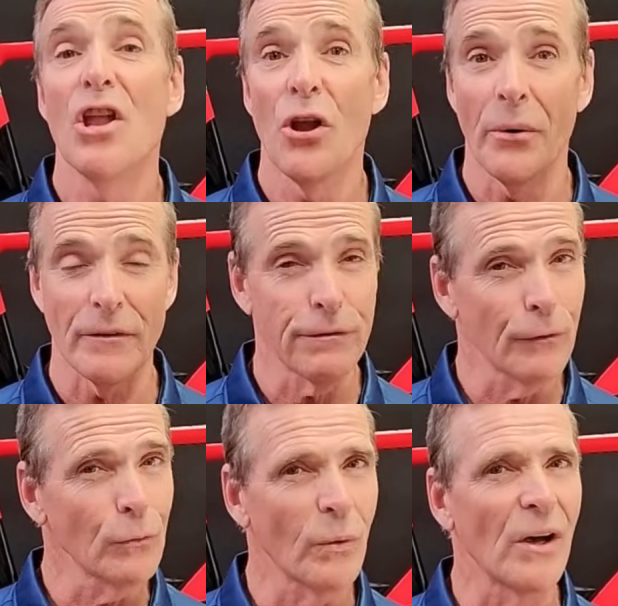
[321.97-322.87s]
knowing
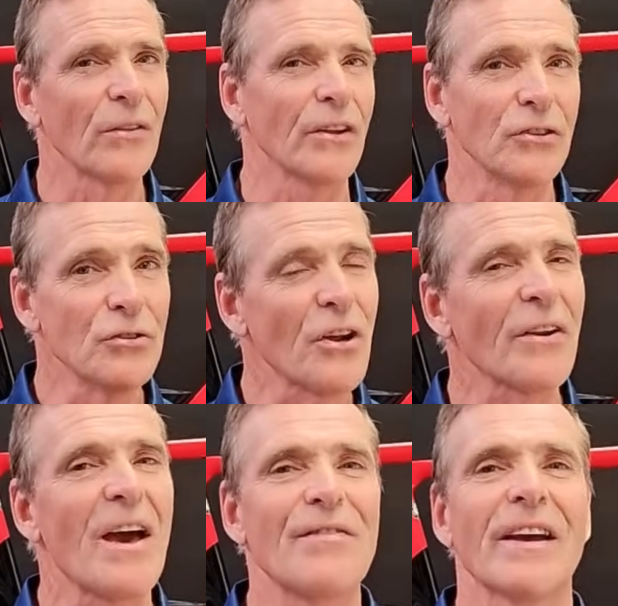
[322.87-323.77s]
full well that you
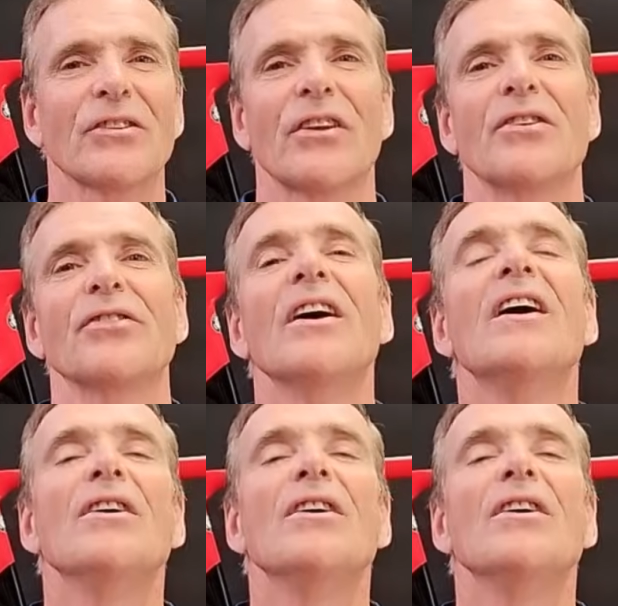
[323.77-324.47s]
don't have access